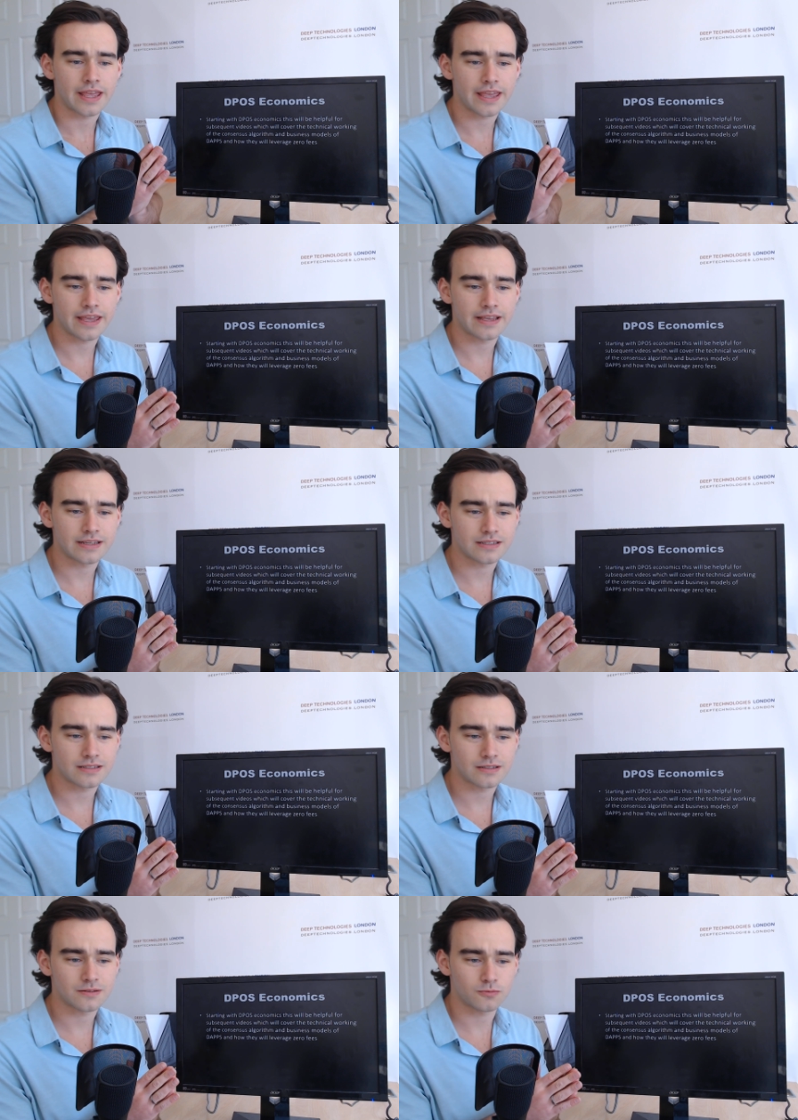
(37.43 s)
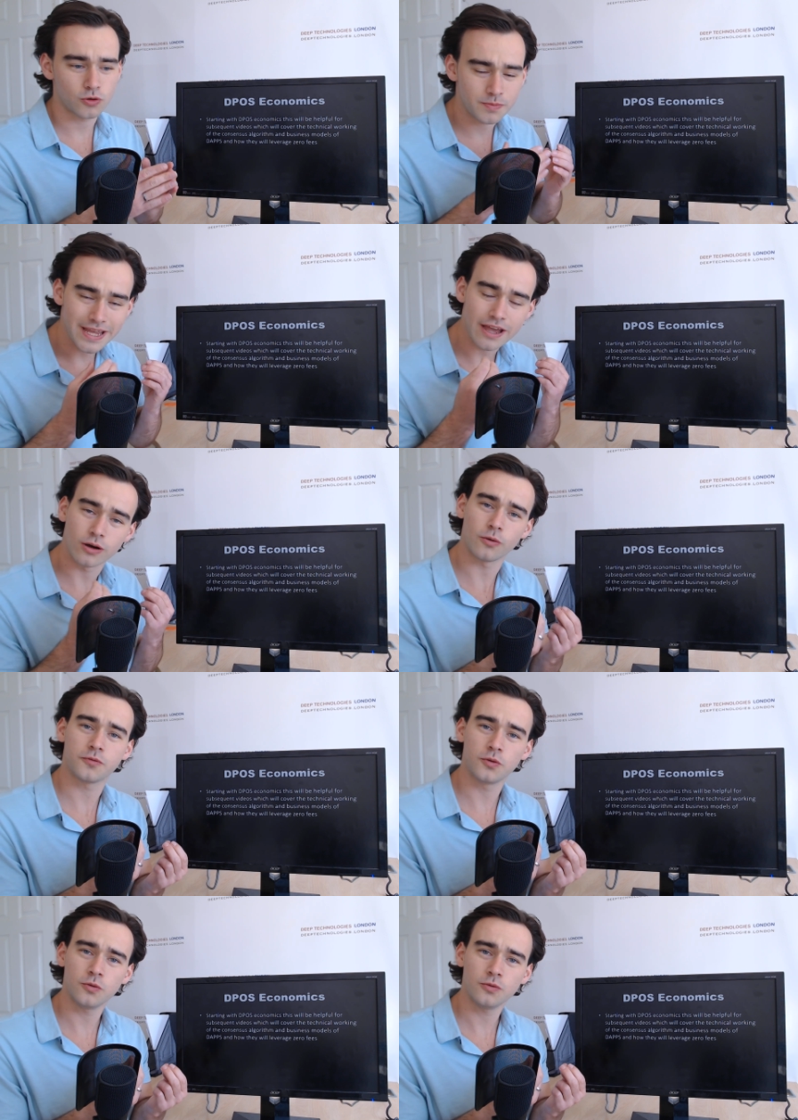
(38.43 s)
It will be
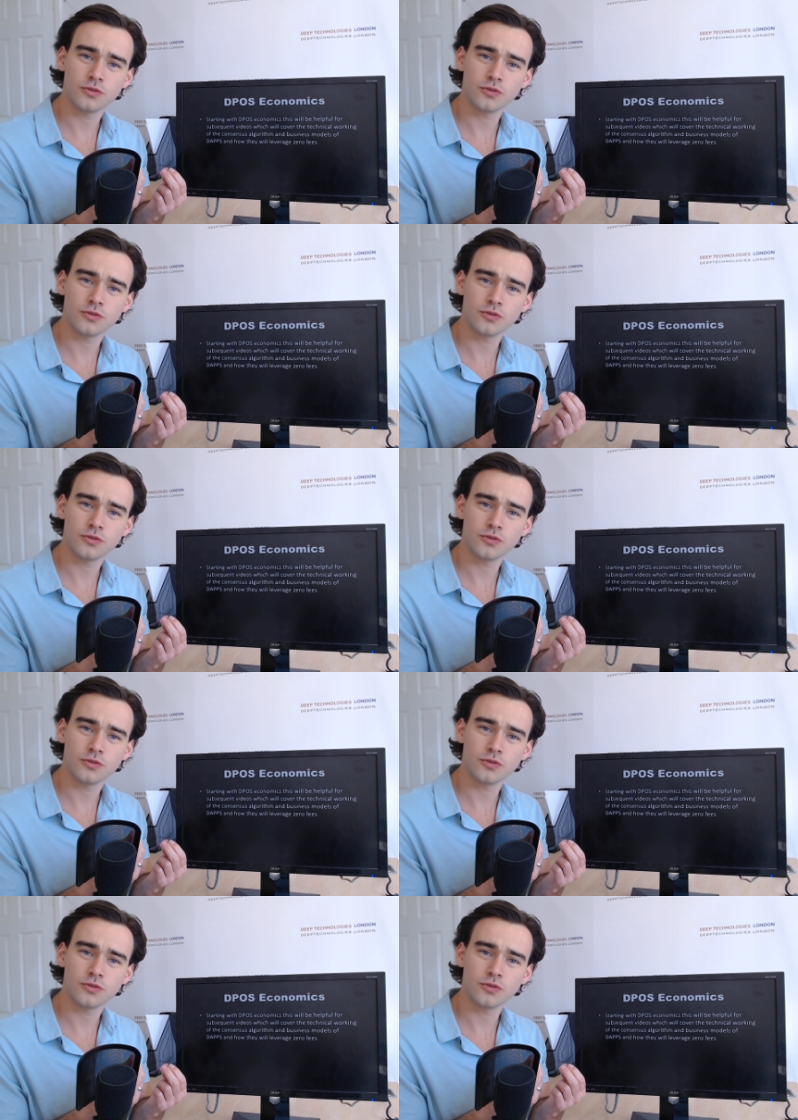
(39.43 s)
helpful